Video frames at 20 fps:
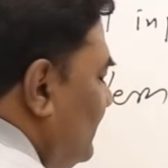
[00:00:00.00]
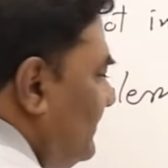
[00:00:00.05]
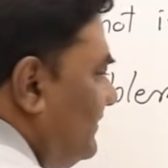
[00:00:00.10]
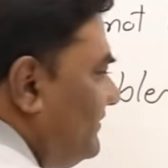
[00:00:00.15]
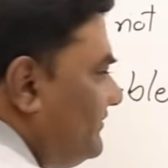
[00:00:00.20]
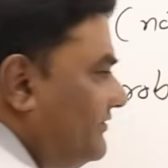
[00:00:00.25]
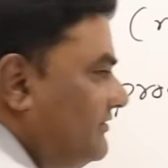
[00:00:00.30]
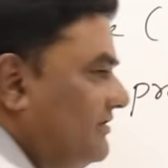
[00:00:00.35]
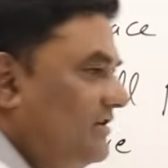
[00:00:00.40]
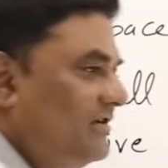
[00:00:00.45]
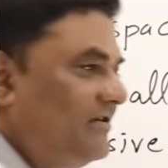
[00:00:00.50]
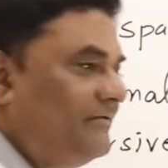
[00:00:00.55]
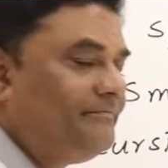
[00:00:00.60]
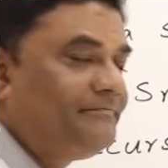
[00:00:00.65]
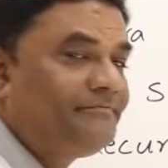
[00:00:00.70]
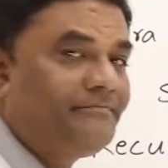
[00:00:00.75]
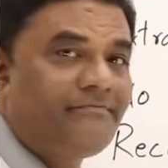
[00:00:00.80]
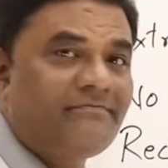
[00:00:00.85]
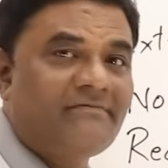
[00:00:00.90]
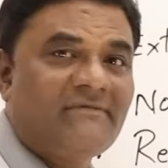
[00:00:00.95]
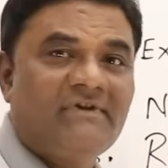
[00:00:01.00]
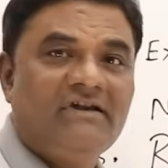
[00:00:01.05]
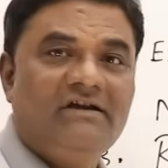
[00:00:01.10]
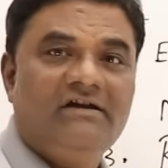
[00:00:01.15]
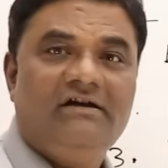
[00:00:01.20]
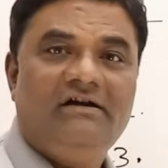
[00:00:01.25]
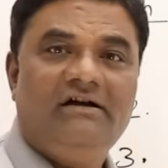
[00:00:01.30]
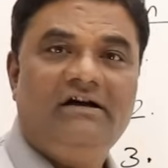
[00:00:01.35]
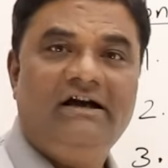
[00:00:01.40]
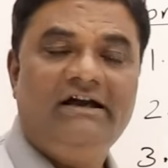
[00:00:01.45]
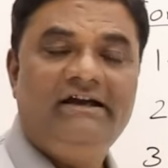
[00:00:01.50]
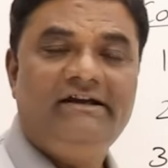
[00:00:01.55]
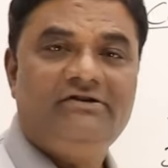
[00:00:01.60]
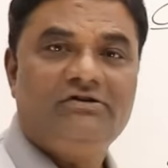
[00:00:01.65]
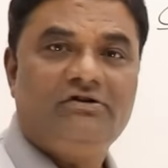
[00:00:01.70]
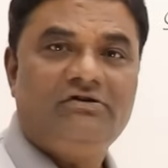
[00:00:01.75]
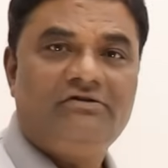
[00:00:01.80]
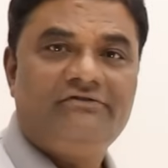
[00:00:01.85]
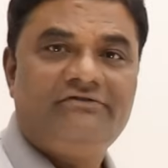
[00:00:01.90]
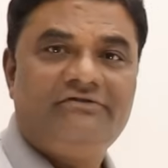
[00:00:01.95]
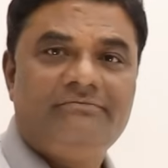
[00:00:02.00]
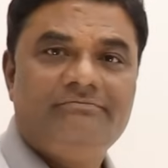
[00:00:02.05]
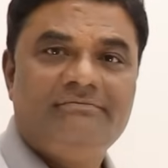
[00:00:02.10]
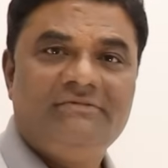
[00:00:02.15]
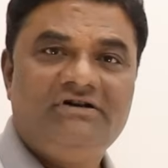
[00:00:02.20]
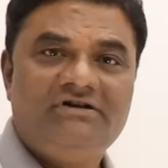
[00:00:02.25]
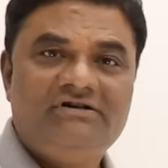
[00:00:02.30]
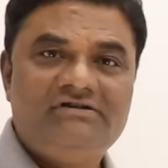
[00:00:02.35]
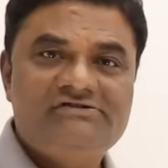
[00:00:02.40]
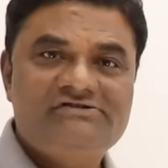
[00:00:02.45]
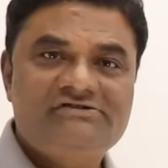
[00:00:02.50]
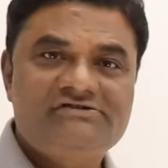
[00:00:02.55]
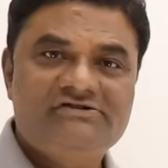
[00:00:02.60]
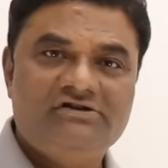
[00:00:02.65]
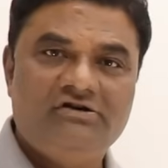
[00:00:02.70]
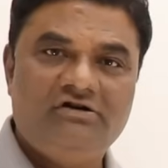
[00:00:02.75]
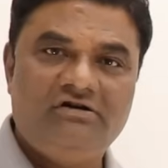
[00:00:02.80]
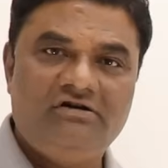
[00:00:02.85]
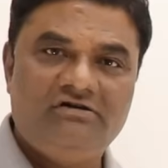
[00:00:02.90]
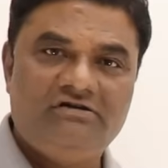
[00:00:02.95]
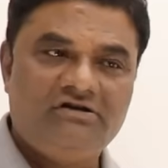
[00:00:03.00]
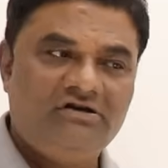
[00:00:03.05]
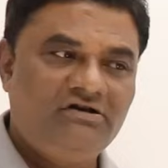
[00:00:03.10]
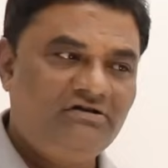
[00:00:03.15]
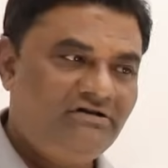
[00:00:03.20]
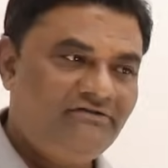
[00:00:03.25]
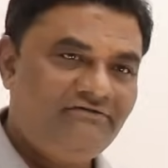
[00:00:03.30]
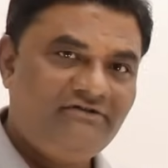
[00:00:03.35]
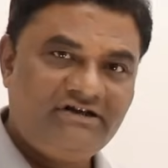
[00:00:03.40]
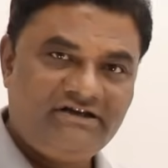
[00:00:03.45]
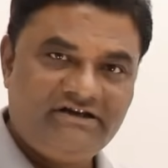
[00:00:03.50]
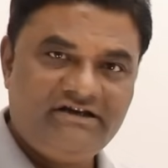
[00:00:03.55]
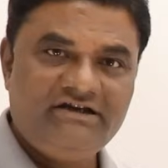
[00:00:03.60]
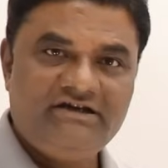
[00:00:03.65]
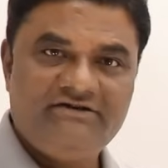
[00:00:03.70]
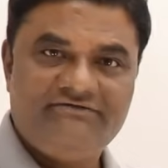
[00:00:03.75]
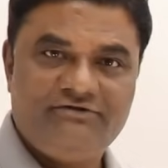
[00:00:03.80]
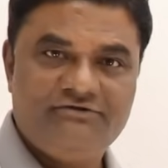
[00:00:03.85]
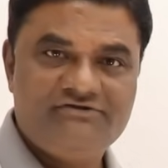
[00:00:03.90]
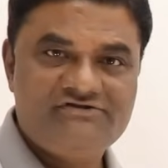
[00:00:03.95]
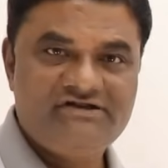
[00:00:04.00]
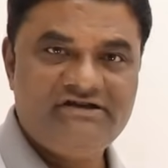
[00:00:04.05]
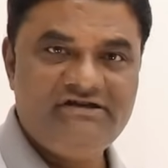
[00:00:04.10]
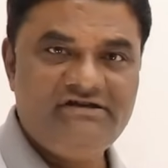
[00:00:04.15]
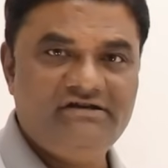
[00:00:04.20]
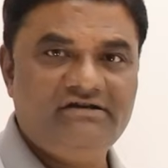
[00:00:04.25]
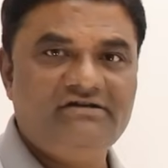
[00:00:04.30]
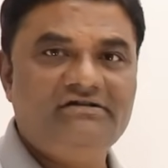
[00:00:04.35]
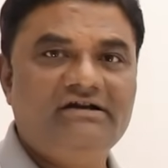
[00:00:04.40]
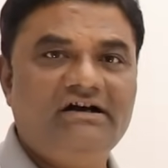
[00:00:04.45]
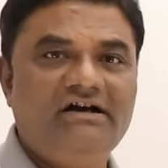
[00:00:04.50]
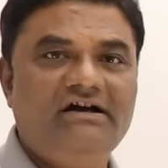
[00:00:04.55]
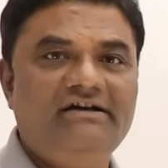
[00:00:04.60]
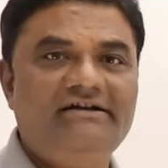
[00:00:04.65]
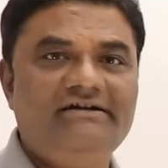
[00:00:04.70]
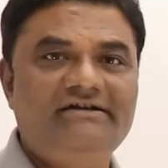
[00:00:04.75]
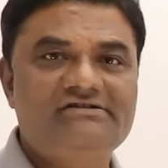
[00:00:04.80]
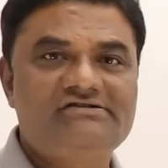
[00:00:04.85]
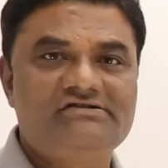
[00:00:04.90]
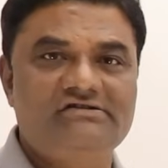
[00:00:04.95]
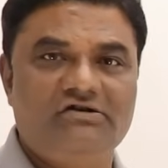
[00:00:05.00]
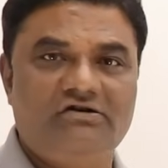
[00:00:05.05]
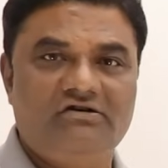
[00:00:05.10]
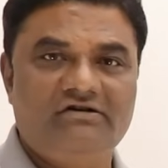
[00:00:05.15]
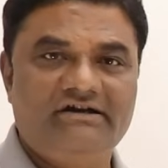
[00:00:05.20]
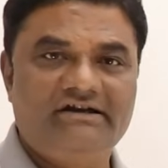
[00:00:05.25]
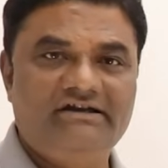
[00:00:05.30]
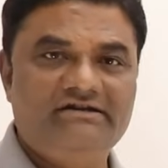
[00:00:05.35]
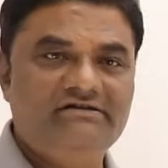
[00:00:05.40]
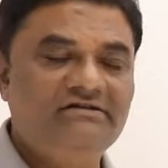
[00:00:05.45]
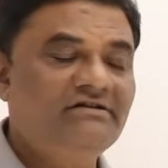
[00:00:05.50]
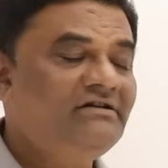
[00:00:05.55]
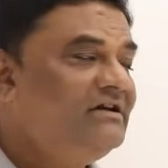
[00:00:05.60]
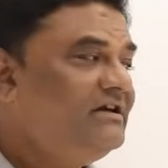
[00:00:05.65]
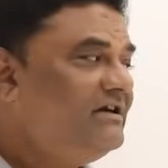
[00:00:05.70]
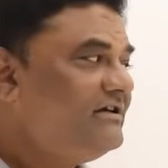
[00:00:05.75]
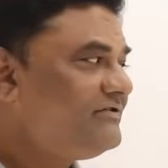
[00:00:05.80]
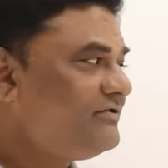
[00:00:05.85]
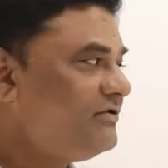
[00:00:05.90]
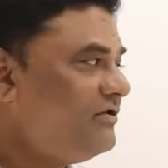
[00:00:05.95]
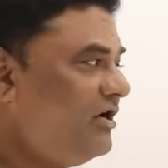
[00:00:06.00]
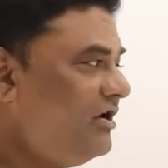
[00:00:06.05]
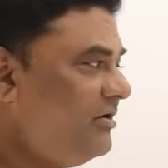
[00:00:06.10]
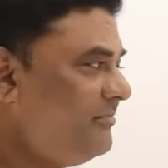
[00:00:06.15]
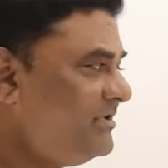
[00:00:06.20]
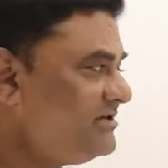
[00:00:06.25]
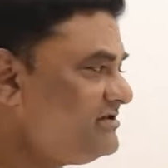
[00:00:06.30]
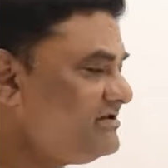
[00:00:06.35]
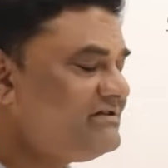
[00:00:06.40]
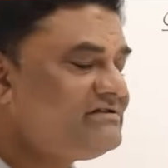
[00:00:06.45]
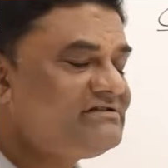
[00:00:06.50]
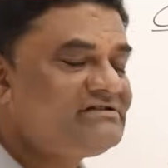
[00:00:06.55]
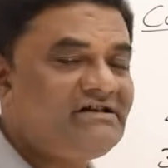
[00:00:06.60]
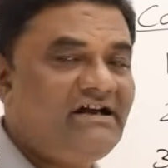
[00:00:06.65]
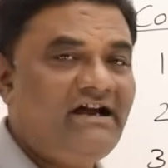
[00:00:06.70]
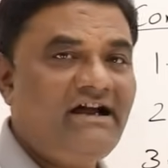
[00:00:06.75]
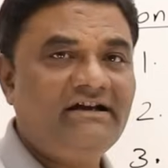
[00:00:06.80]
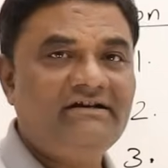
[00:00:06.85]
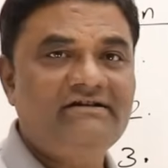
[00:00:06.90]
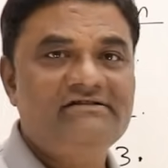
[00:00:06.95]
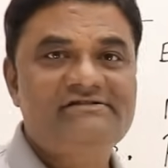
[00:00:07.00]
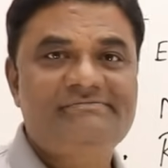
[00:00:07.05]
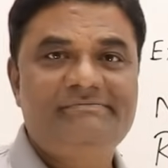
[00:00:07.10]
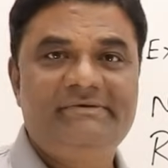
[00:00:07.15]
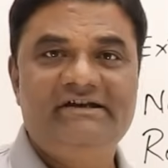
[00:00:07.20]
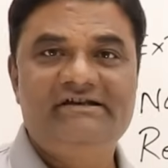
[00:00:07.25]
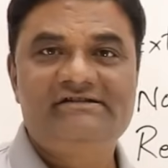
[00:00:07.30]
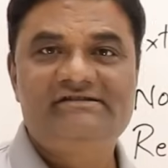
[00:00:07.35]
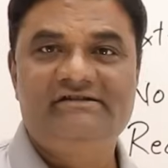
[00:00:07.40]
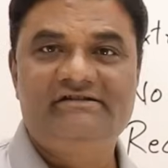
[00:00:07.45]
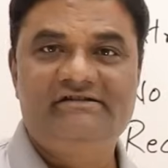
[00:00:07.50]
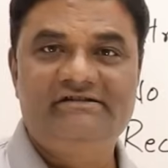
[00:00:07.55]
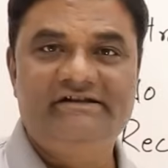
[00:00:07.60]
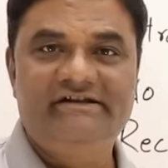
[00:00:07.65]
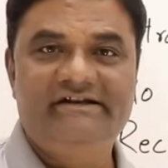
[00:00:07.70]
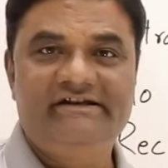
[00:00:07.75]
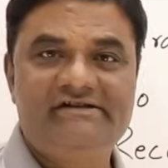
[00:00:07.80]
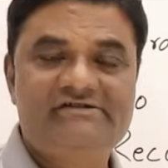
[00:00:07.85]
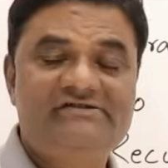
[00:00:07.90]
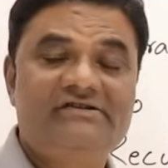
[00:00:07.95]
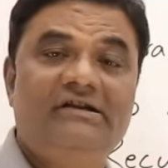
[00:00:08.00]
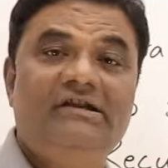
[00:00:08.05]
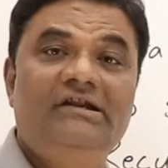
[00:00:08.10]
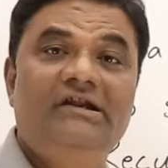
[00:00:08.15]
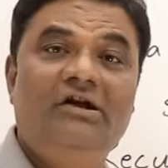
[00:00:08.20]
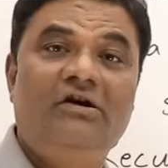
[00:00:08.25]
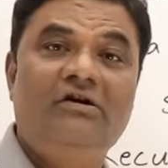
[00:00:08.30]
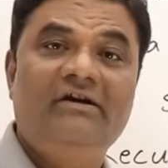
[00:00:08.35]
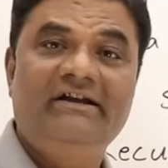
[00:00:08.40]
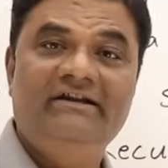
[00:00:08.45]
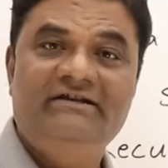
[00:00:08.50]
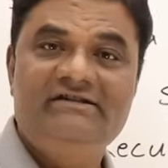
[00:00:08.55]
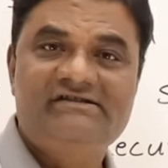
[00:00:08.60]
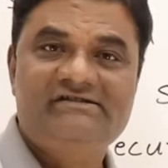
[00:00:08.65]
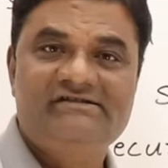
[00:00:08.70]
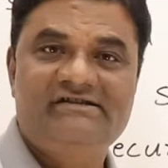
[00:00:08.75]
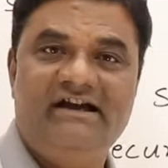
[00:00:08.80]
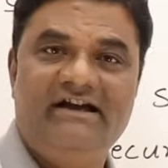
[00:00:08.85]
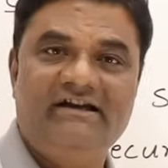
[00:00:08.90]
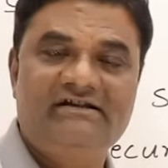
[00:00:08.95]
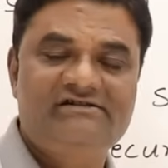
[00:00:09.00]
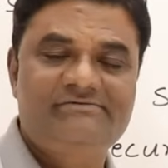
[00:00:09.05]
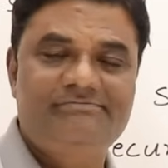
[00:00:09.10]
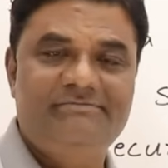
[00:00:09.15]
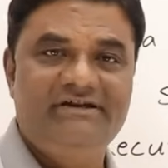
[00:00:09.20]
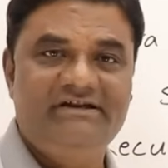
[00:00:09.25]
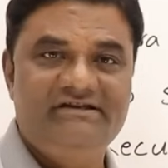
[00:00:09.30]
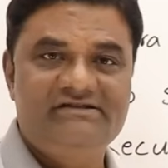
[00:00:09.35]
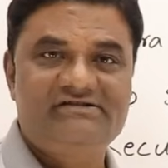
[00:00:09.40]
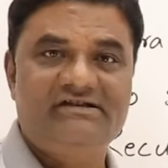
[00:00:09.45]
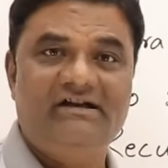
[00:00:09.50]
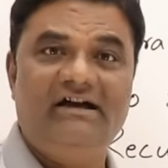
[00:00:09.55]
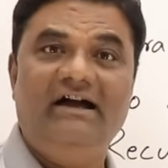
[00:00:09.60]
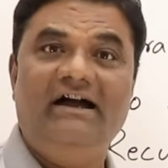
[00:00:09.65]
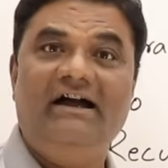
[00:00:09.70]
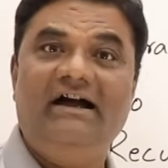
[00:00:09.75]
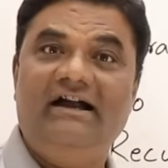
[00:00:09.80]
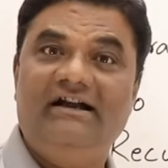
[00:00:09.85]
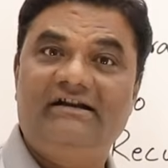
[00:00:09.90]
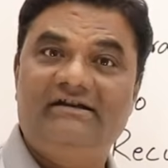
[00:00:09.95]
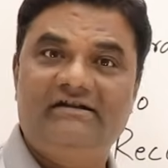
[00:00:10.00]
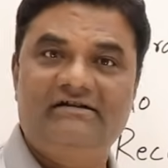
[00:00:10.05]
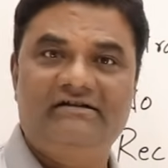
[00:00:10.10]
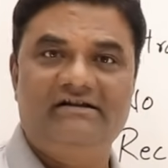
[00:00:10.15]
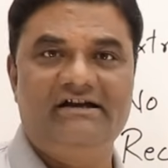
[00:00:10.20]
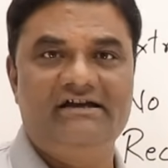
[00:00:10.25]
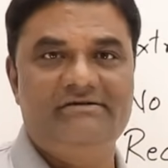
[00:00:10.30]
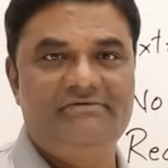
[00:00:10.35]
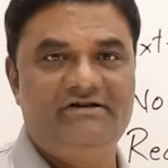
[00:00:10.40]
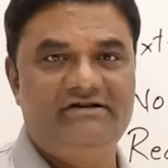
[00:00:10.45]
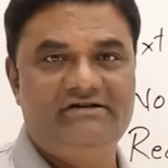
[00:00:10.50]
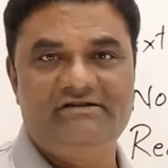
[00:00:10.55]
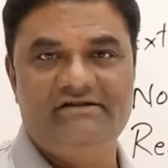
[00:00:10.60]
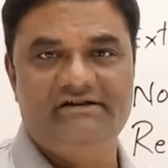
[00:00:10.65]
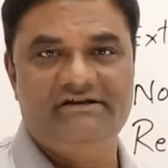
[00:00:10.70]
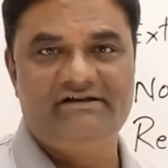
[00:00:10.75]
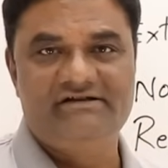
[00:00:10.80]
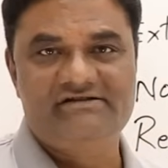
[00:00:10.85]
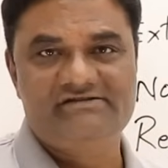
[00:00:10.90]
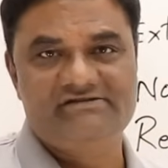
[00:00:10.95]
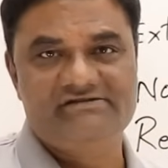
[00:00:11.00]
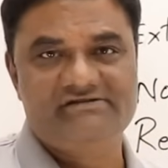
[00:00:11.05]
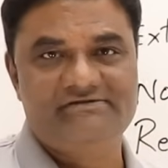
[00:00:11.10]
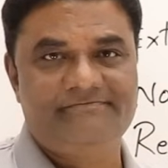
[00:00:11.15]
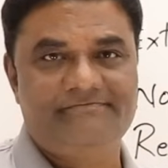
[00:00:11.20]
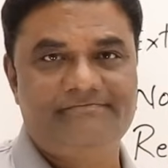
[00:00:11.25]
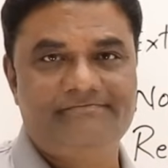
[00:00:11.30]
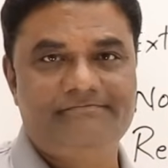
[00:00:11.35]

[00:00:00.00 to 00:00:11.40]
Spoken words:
So the height of merge sort or the working, if you see, the height is log n. So how much stack space it needs? Log n stack space at a time it needs.